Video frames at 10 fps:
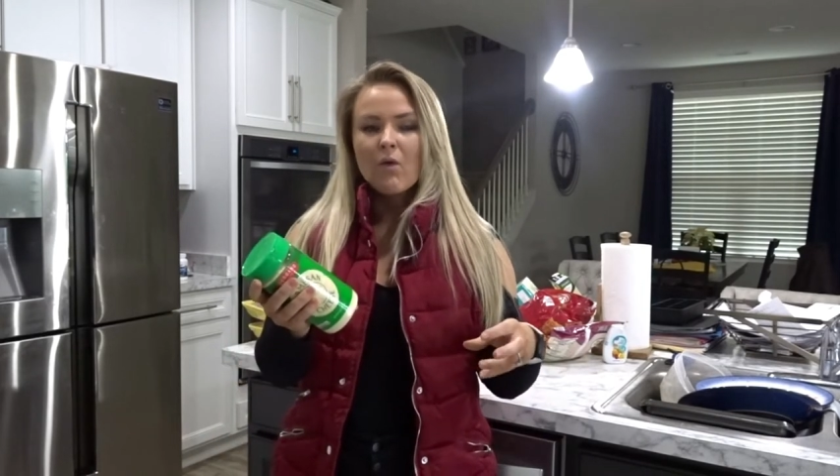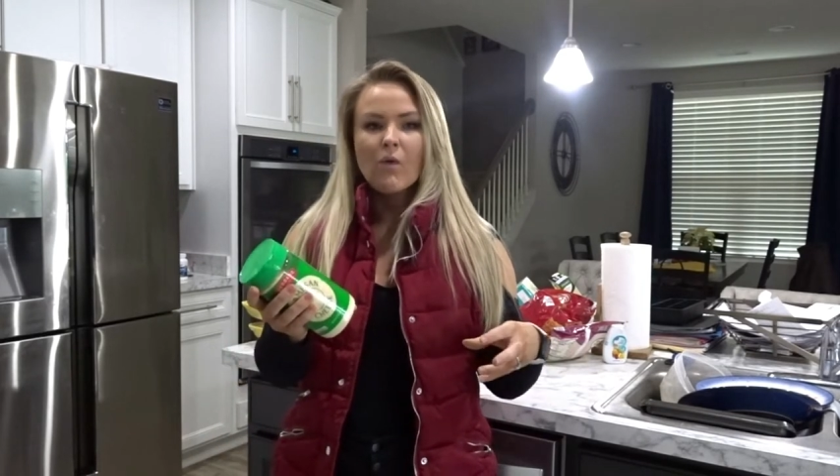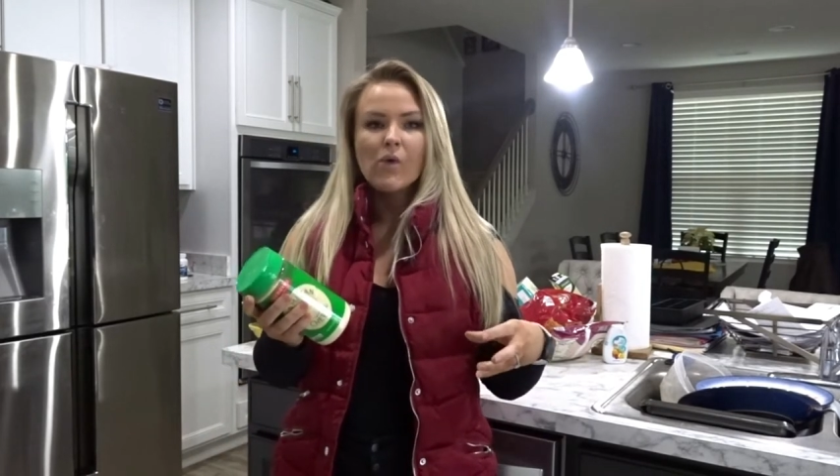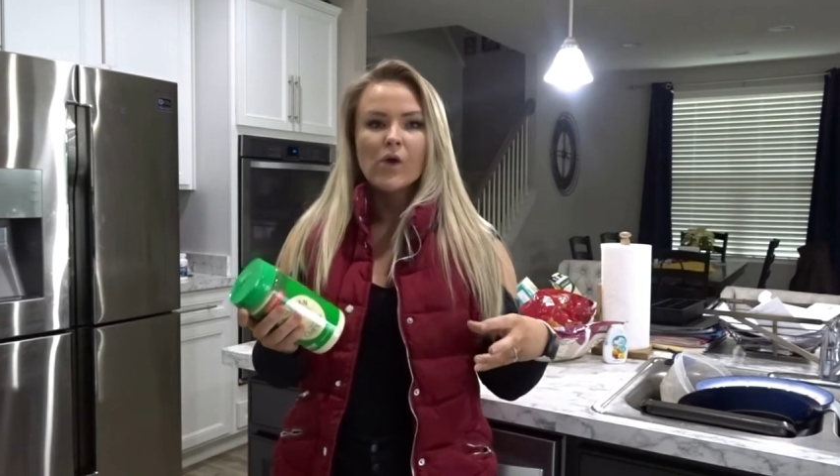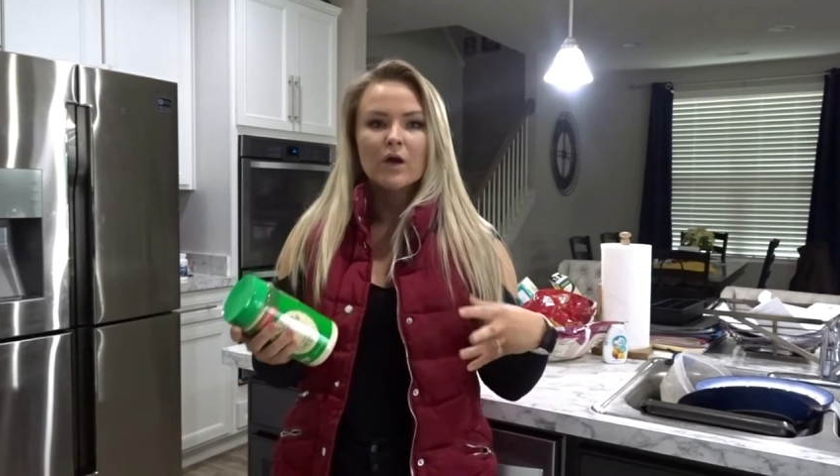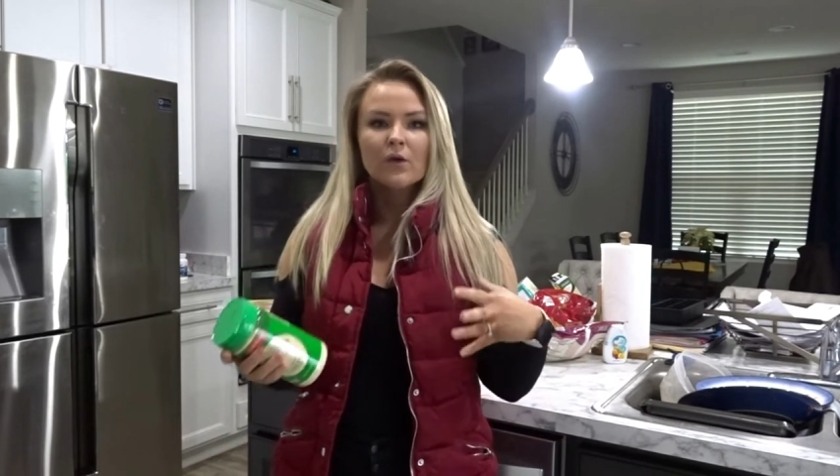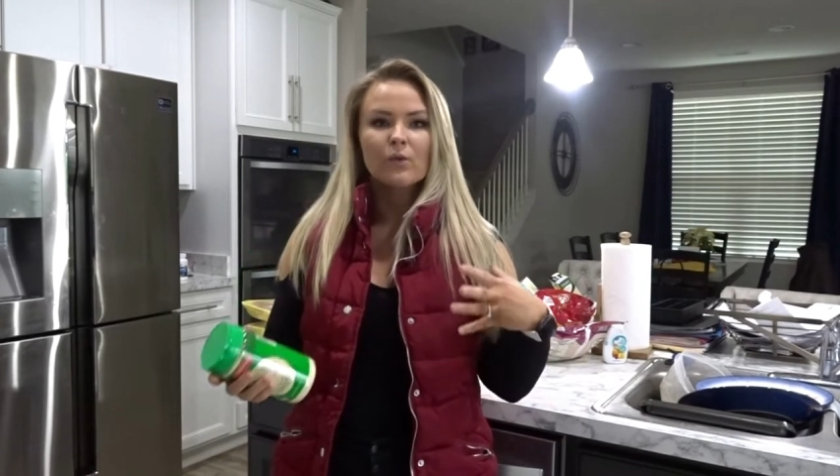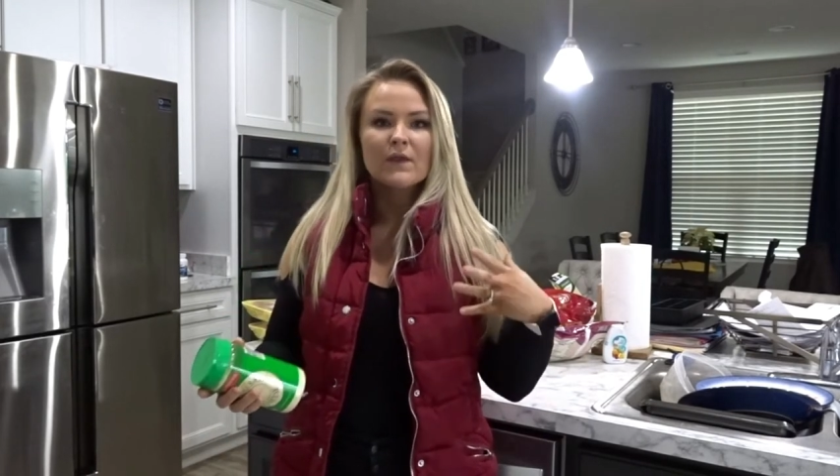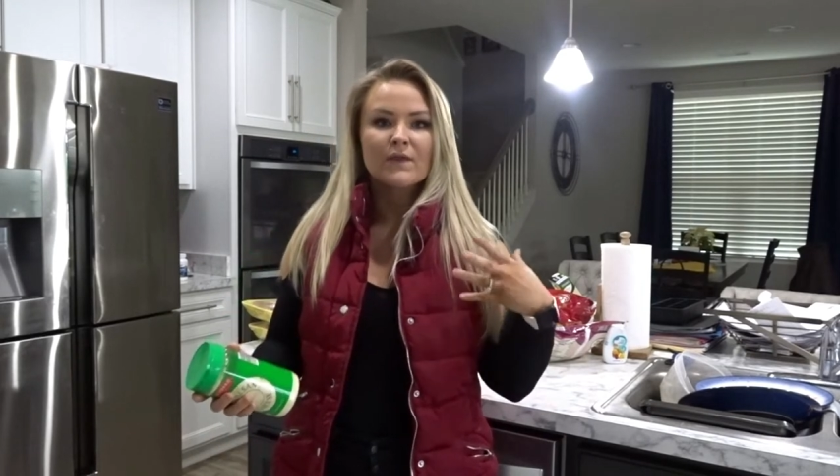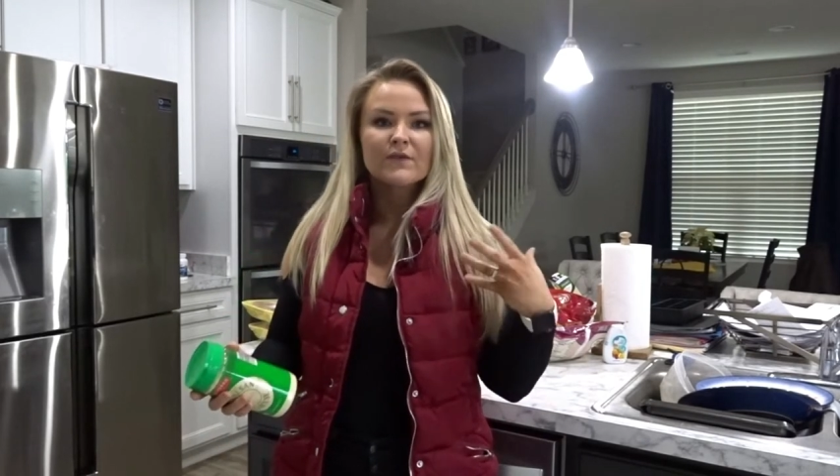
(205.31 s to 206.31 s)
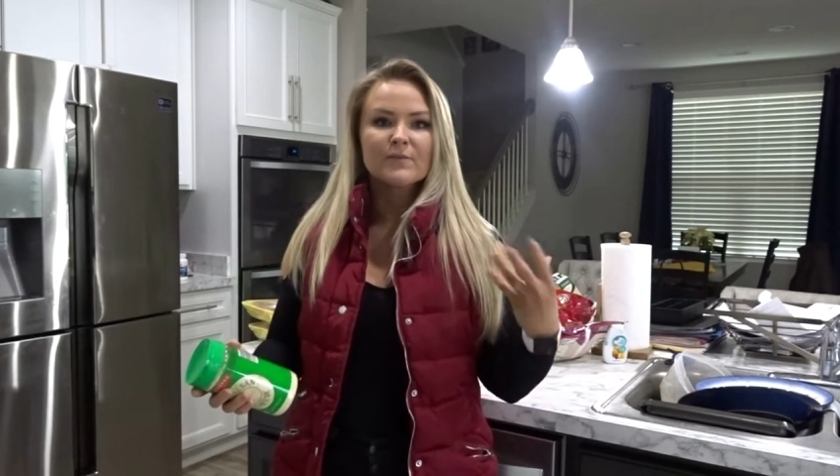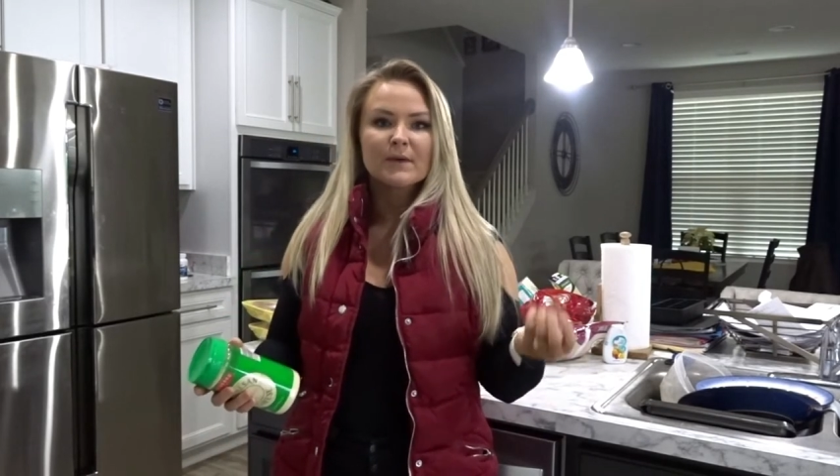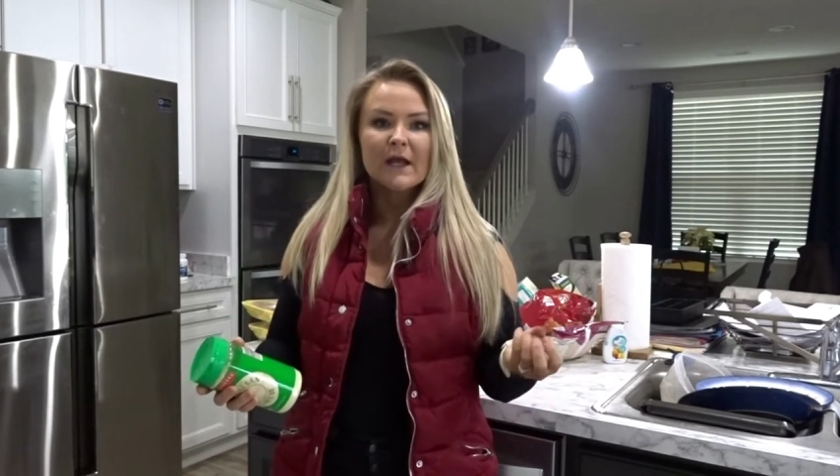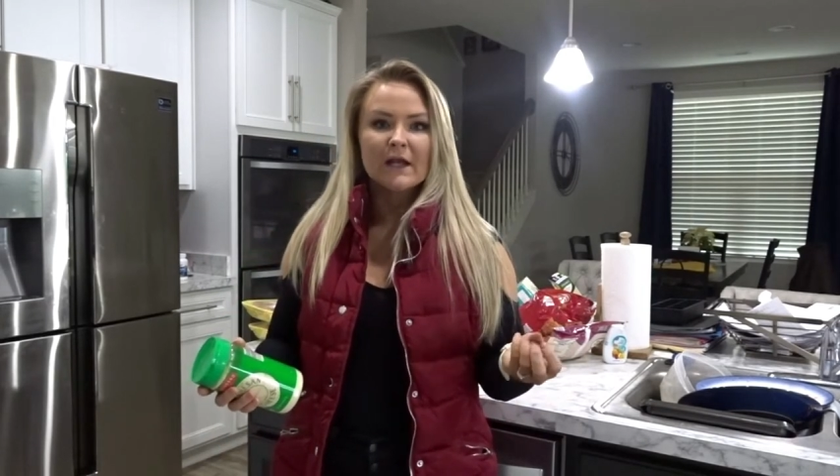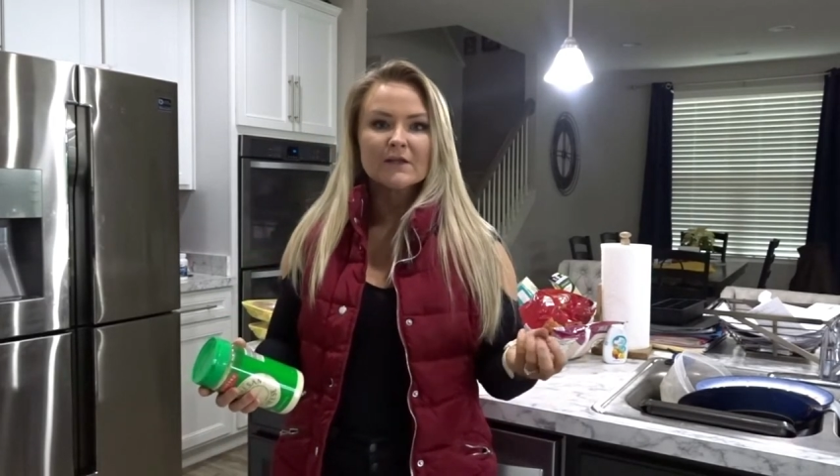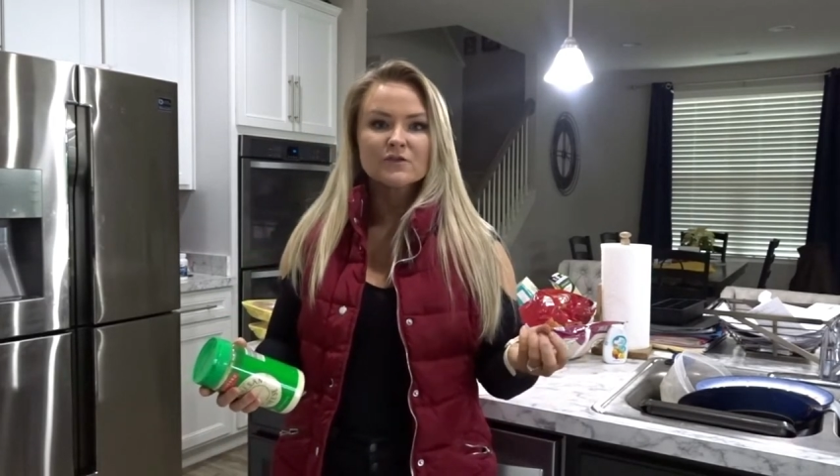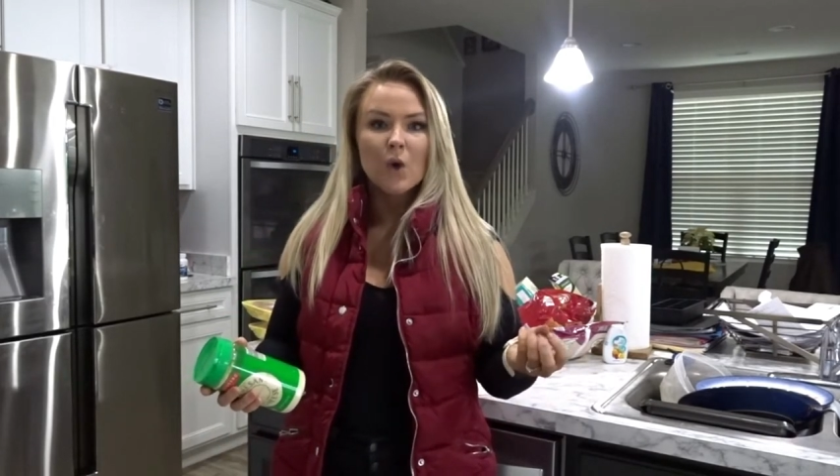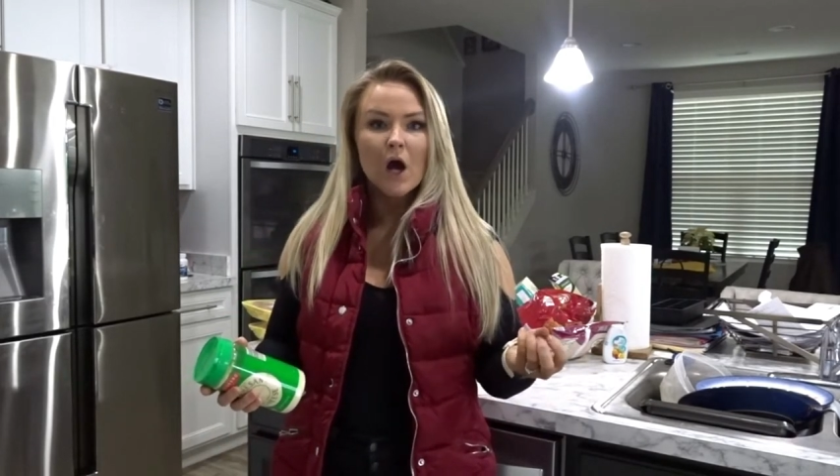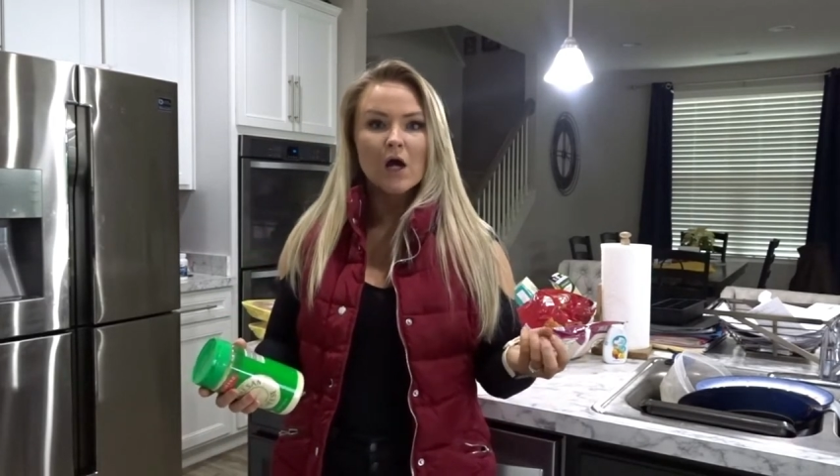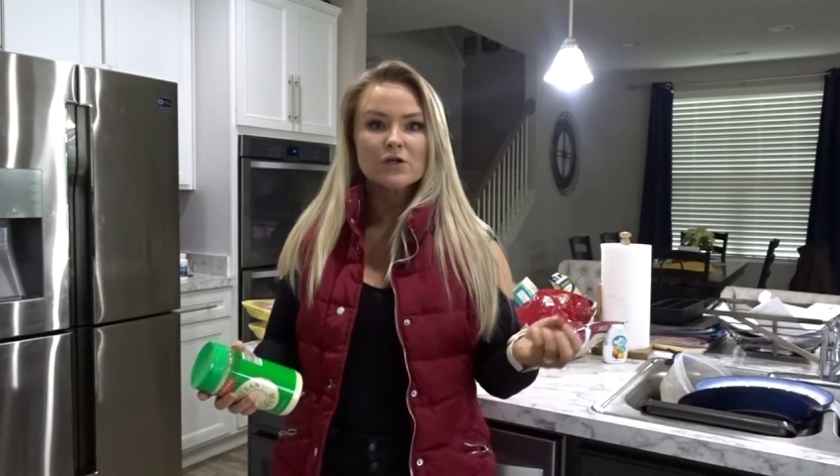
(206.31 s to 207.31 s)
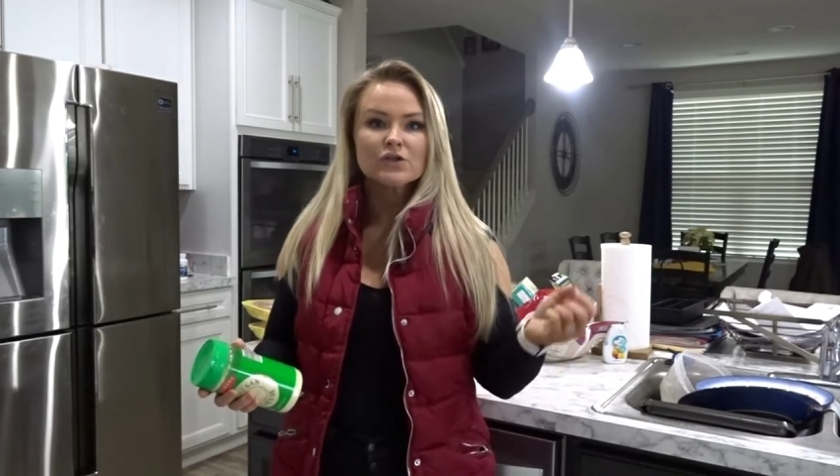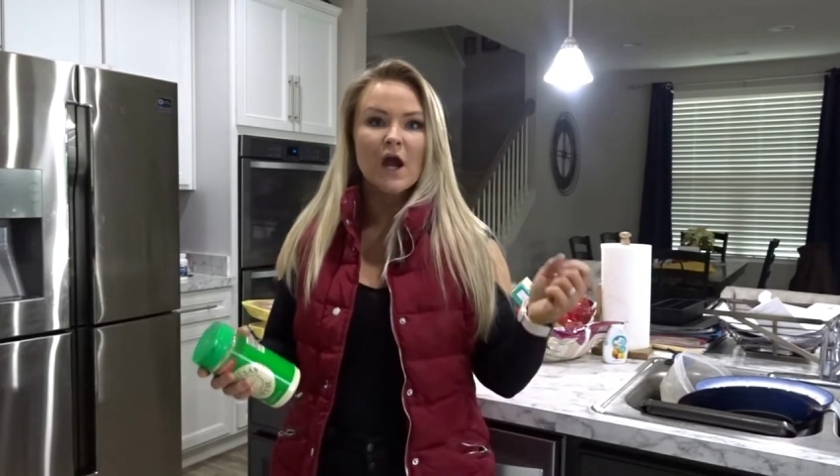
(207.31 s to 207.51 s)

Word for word: or with spaghetti squash,